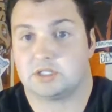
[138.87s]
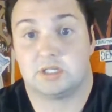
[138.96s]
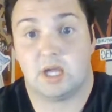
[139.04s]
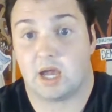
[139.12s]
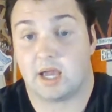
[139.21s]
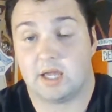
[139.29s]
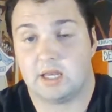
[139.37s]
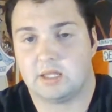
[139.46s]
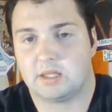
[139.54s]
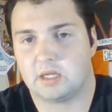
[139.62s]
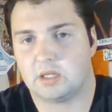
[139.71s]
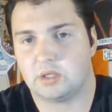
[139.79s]

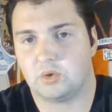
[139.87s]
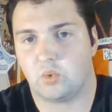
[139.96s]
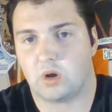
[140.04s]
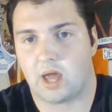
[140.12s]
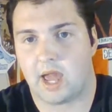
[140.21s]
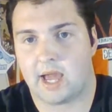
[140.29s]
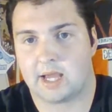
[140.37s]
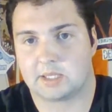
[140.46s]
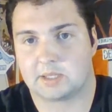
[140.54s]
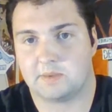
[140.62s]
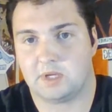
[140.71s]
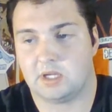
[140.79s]
Anything that you want to
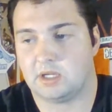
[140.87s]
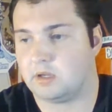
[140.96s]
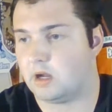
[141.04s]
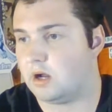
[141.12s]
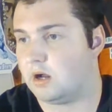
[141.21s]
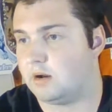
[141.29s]
ask me,